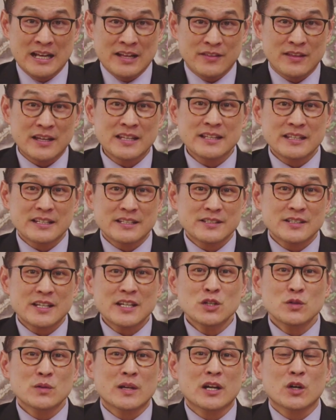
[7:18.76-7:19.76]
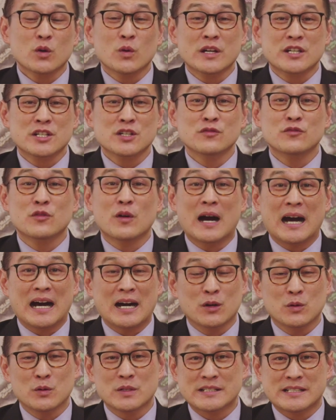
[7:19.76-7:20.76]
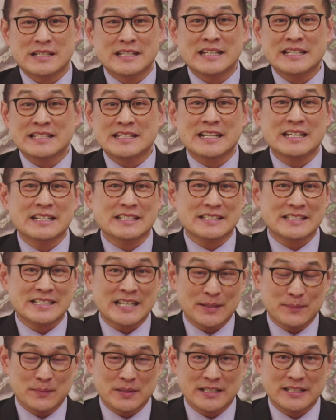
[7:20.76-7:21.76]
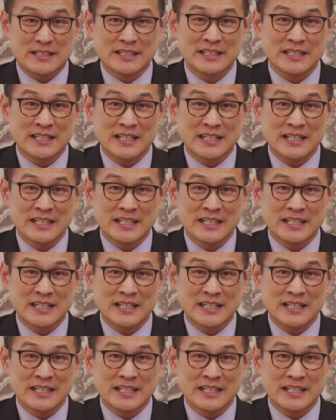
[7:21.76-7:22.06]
Then say you get questioned for hours and they take a statement